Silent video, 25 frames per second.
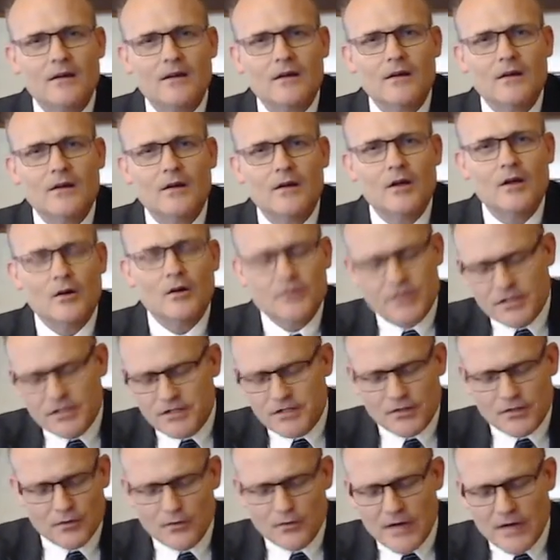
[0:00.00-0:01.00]
You know, just
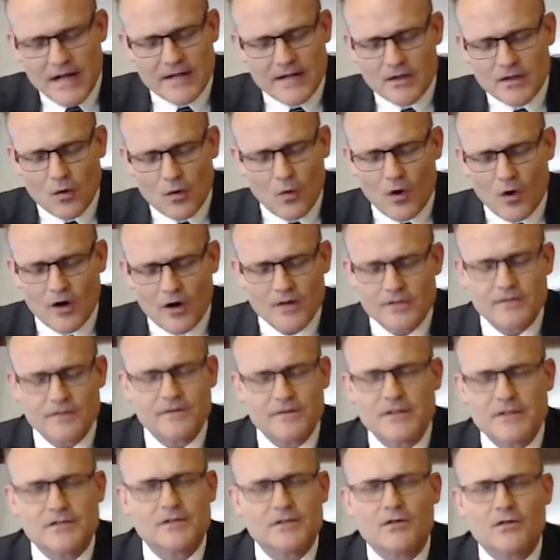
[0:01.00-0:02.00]
to read the words of
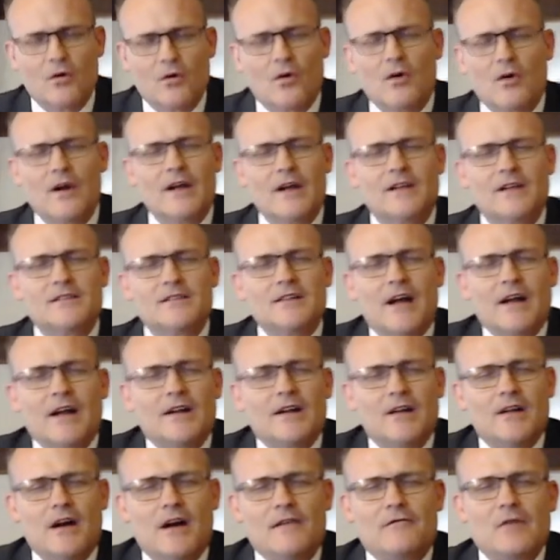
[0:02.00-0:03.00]
this story is not
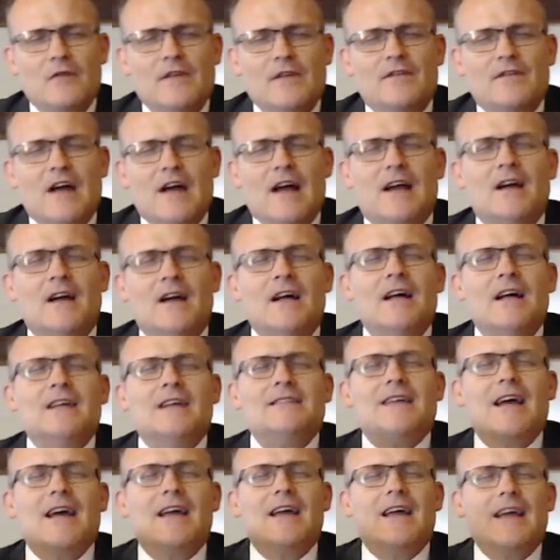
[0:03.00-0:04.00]
enough. We've got to
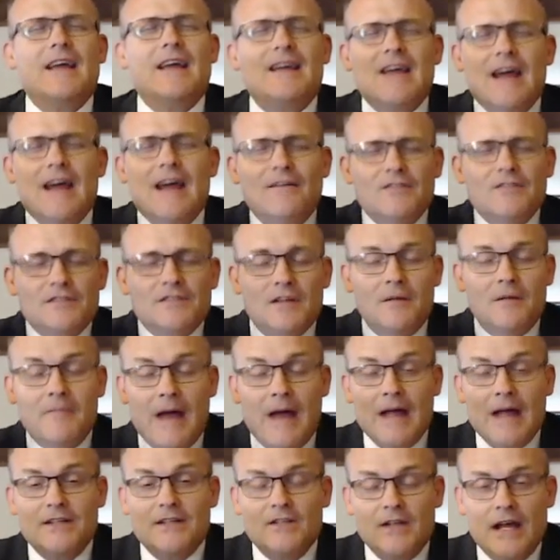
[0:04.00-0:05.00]
take, he gave us an
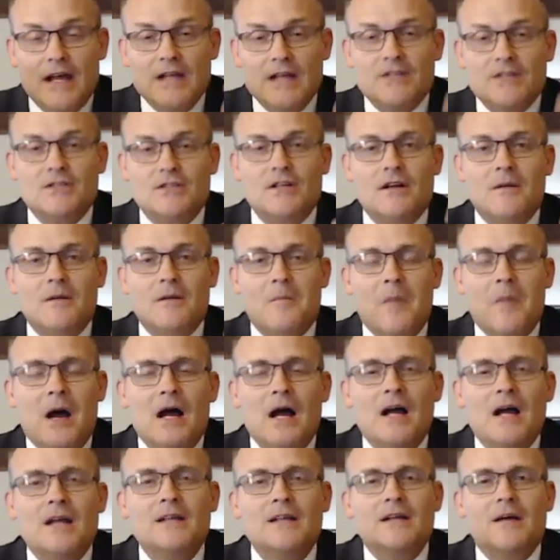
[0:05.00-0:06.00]
imagination and a
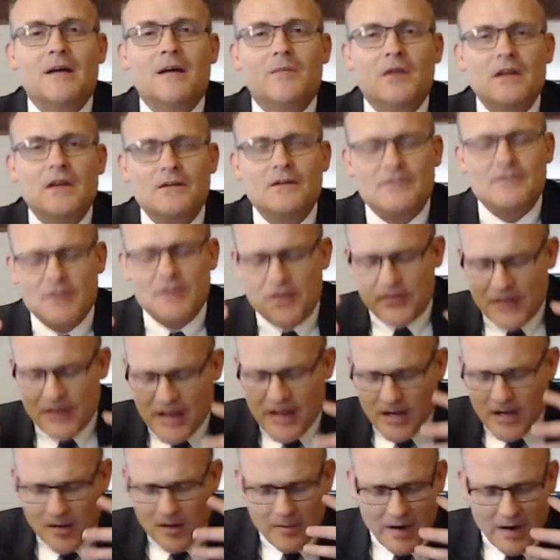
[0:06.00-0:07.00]
mind, I believe, to
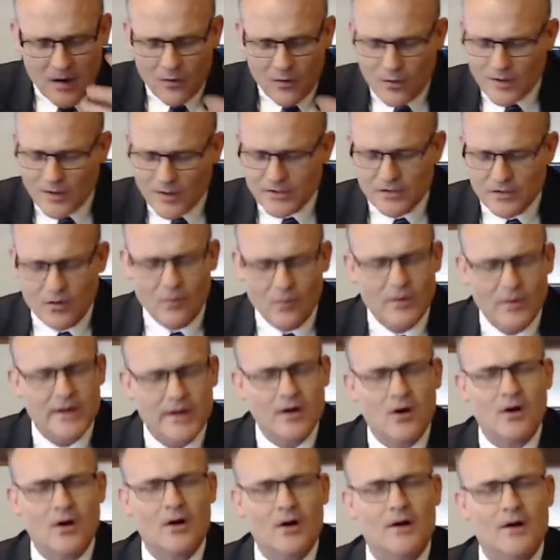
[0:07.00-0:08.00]
think about what's going
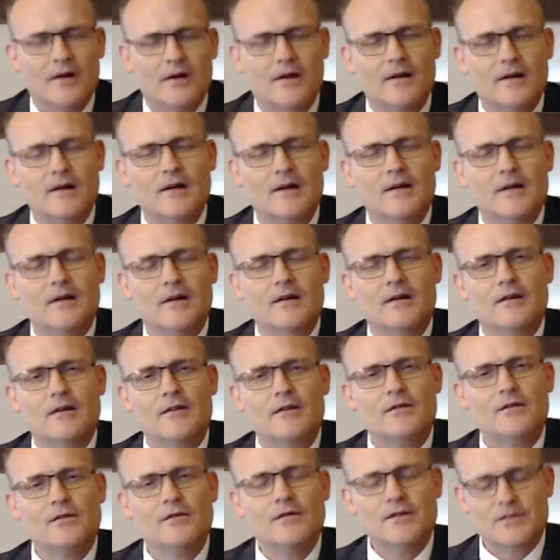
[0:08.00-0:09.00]
on
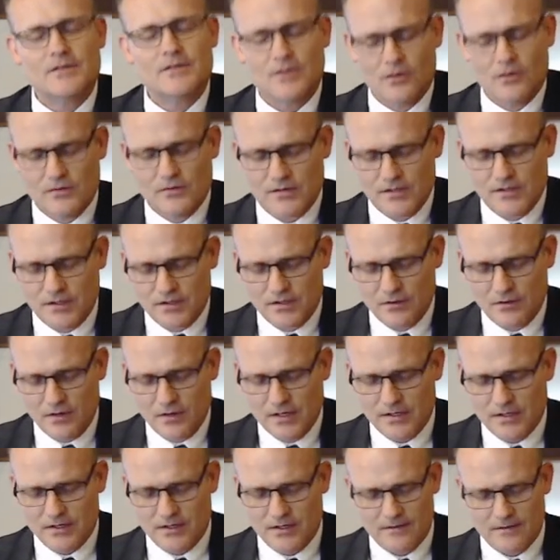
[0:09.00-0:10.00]
through this whole
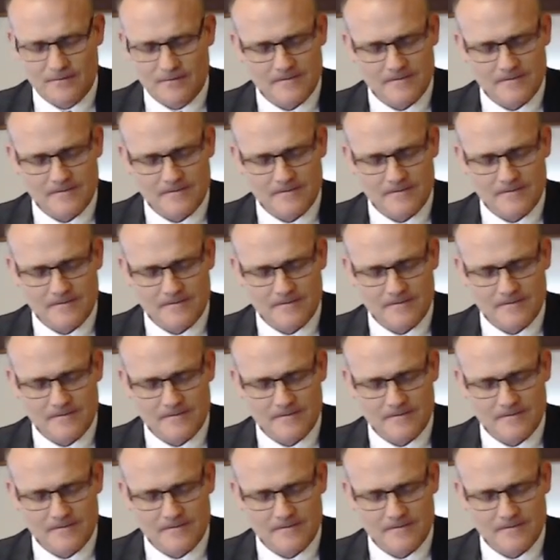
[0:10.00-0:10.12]
situation.